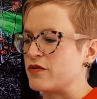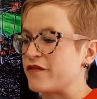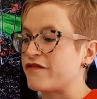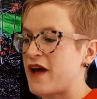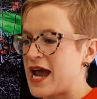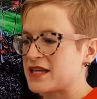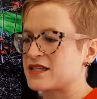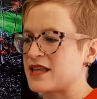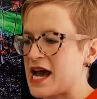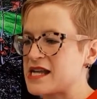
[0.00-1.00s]
the
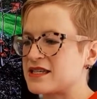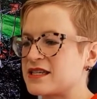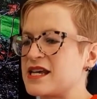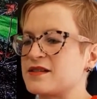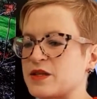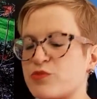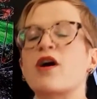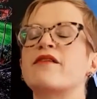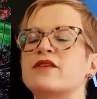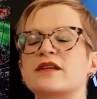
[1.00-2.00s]
fact that it's a
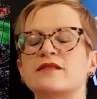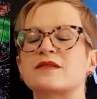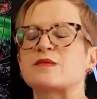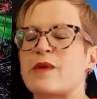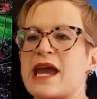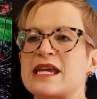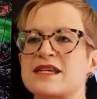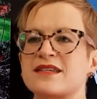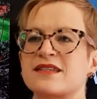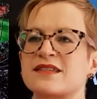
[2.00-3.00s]
private
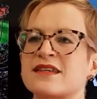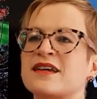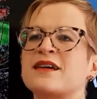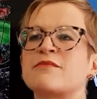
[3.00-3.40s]
space